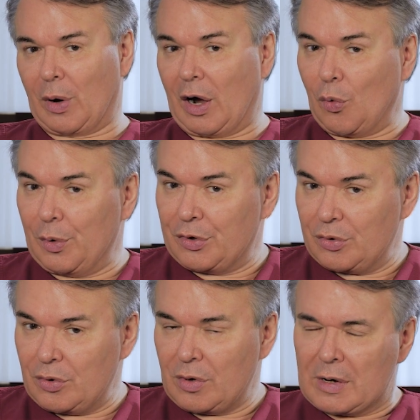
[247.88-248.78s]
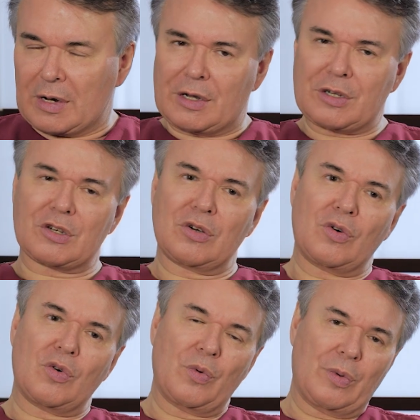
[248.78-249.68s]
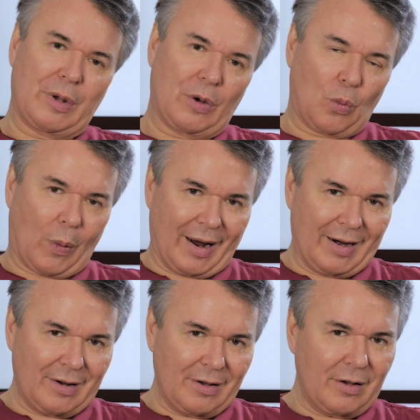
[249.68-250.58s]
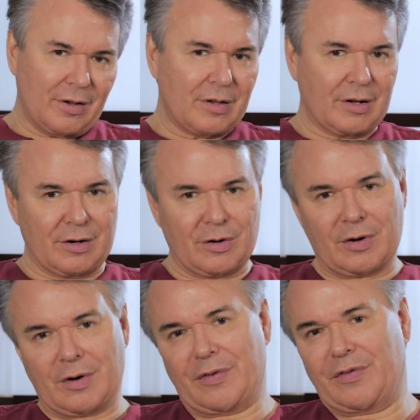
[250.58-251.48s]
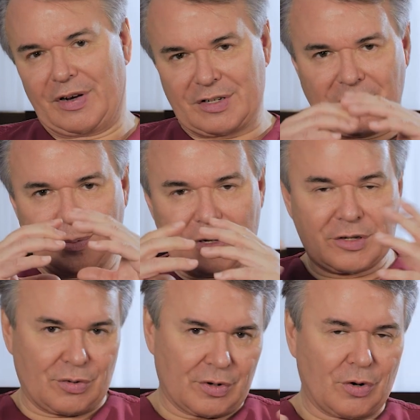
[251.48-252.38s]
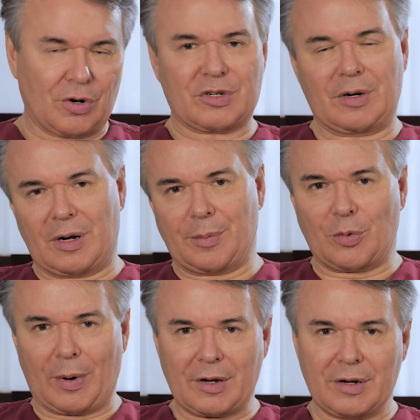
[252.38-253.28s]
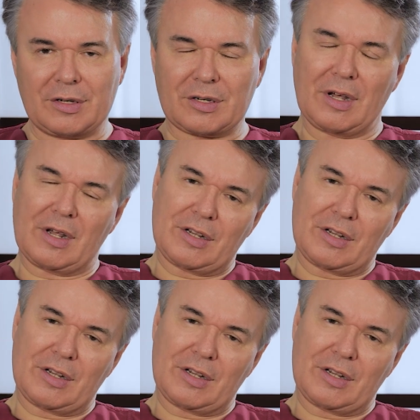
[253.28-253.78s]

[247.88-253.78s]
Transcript: How we do? So we widen the vessel a bit, so it causes a little bit redness.